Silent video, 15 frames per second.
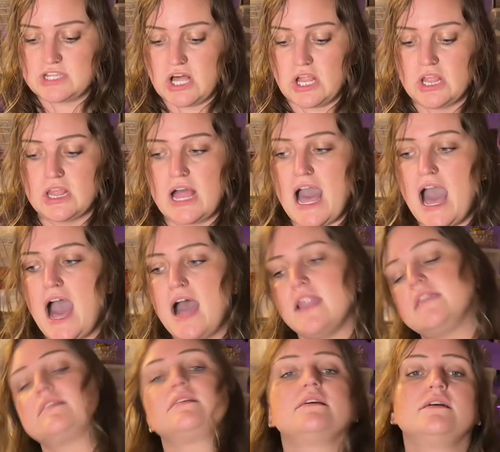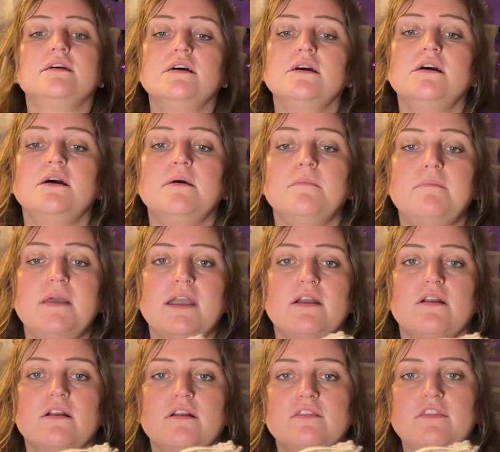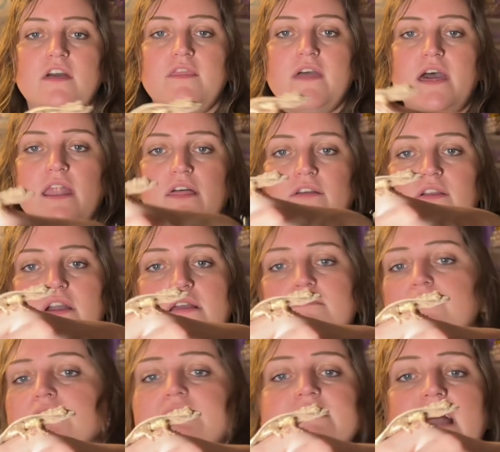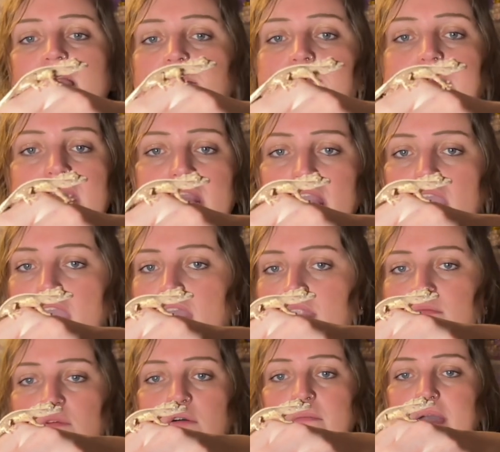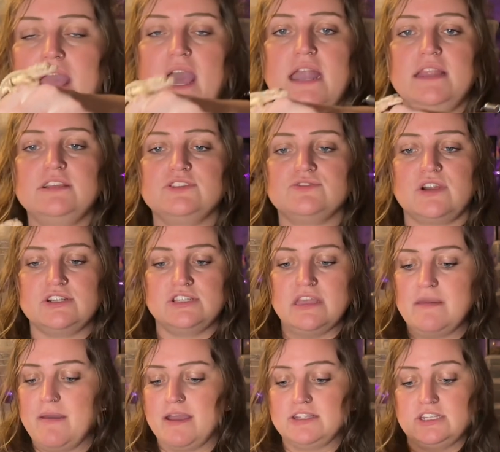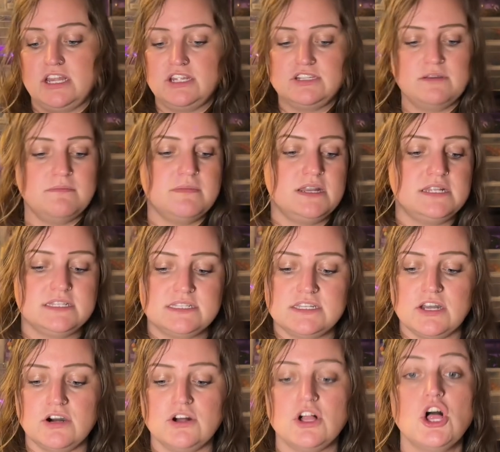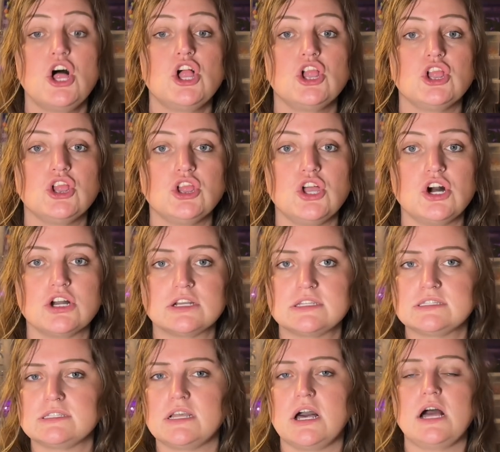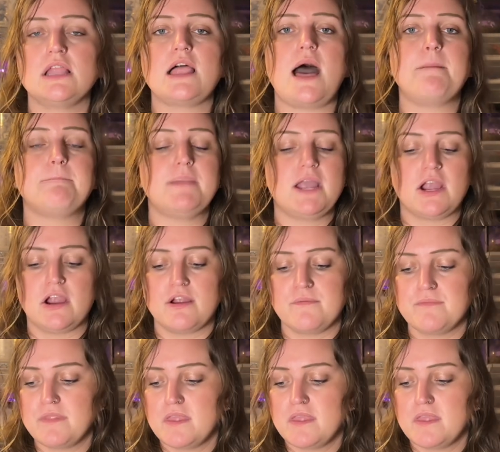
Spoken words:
a lot bigger than that other animal. It's not a big animal by any stretch of the imagination, but it still looks a lot bigger.